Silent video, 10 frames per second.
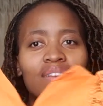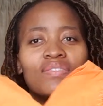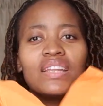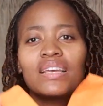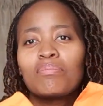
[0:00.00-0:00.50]
I
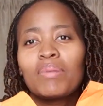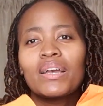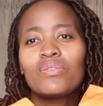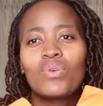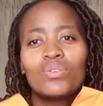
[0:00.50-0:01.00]
feel like
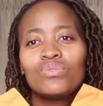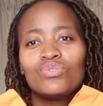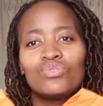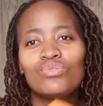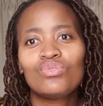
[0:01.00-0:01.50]
buy one or
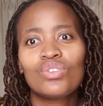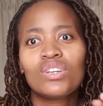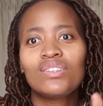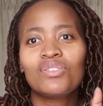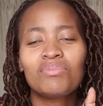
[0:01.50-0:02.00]
two.
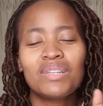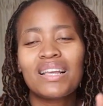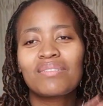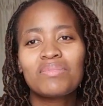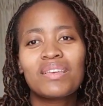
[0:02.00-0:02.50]
Don't be
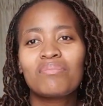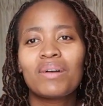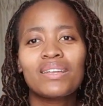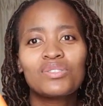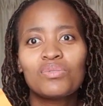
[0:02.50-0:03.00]
like me and
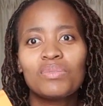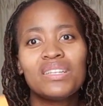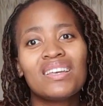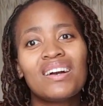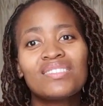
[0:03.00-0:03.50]
buy so many.